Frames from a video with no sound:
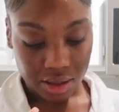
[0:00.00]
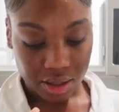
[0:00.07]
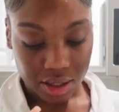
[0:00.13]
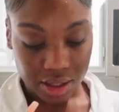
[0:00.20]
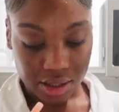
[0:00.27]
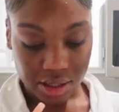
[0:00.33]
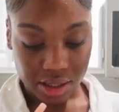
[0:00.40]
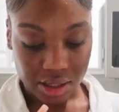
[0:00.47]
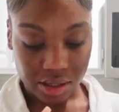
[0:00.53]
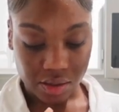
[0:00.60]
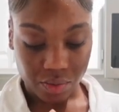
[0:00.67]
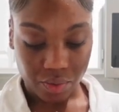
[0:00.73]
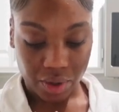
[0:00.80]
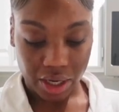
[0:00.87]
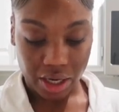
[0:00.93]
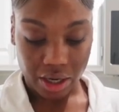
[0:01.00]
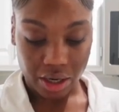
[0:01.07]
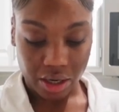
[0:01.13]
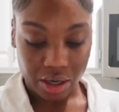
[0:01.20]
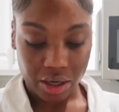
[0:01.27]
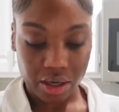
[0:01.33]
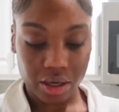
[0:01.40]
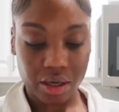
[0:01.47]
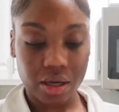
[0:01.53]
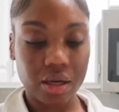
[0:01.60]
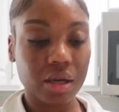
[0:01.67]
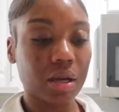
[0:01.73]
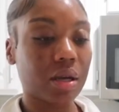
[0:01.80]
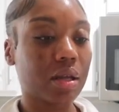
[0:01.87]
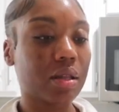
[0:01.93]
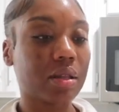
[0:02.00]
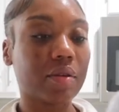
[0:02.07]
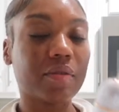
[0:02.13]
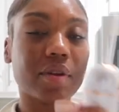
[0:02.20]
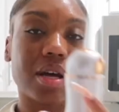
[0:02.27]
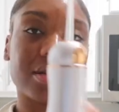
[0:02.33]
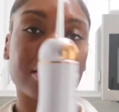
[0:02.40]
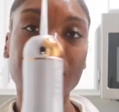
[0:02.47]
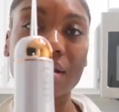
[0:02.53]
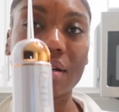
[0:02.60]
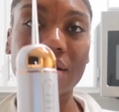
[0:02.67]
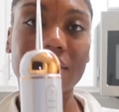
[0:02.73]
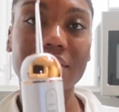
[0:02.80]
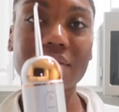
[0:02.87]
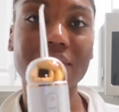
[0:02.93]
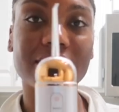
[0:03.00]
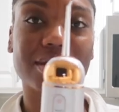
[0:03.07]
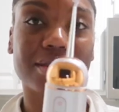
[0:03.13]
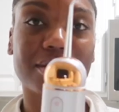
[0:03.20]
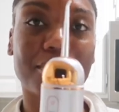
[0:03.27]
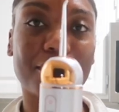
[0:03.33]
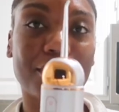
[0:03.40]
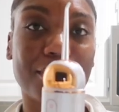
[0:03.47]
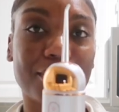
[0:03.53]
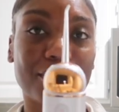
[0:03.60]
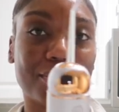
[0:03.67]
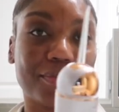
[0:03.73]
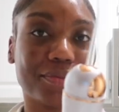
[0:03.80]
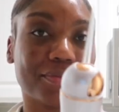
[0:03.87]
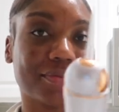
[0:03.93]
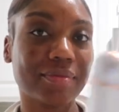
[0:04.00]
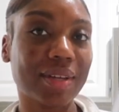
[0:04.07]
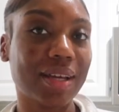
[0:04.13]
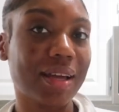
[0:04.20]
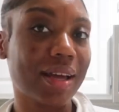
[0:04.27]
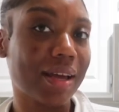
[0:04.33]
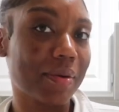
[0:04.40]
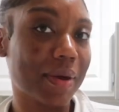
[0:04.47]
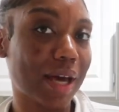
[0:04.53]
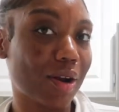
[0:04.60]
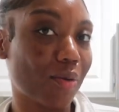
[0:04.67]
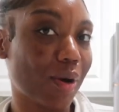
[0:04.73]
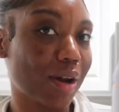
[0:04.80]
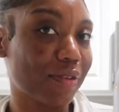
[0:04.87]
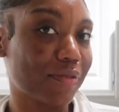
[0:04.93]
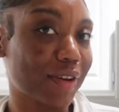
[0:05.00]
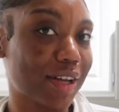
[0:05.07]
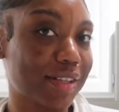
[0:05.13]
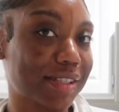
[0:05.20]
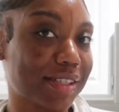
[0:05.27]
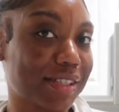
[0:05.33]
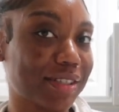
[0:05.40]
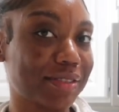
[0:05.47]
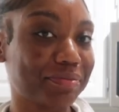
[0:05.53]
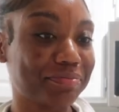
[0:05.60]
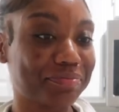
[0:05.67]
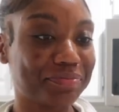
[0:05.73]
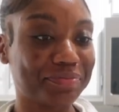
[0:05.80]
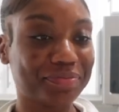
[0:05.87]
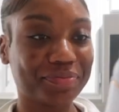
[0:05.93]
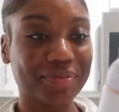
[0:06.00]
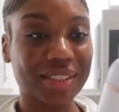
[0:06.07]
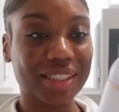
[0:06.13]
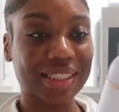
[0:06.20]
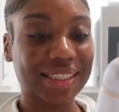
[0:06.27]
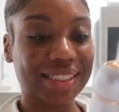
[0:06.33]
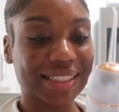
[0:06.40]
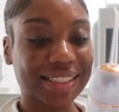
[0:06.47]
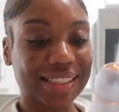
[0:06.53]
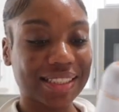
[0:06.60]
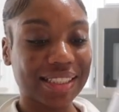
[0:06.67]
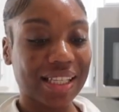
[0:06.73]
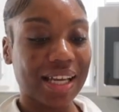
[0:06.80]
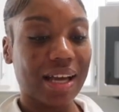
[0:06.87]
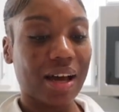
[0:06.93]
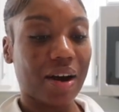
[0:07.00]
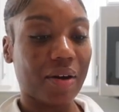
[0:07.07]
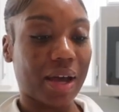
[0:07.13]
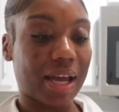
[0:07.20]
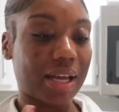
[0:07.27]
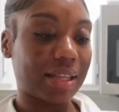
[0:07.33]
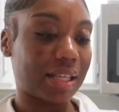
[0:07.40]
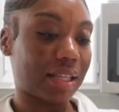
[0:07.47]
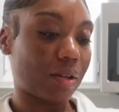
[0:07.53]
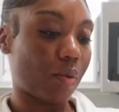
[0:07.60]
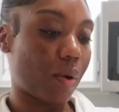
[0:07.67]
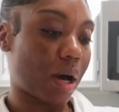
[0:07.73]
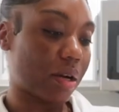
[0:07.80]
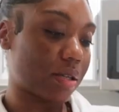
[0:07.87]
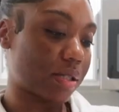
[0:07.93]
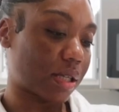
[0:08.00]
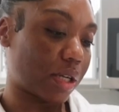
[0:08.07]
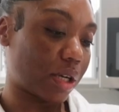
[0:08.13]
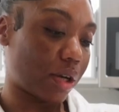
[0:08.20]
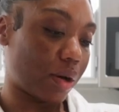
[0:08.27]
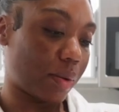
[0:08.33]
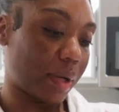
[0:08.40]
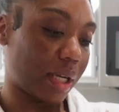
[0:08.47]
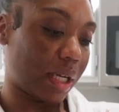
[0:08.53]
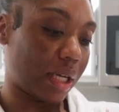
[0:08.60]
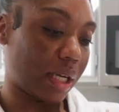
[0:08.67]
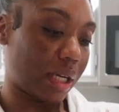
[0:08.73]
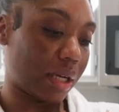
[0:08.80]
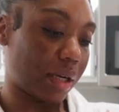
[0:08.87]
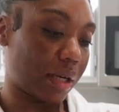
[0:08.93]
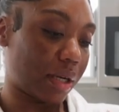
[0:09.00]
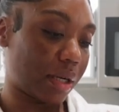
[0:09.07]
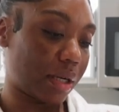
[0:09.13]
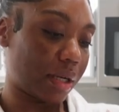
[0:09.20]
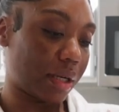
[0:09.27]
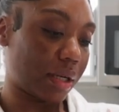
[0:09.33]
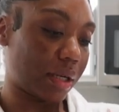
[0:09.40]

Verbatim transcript: this is where the flosser goes. Boom. We got a water flosser. Okay, and then the water's gonna go in here.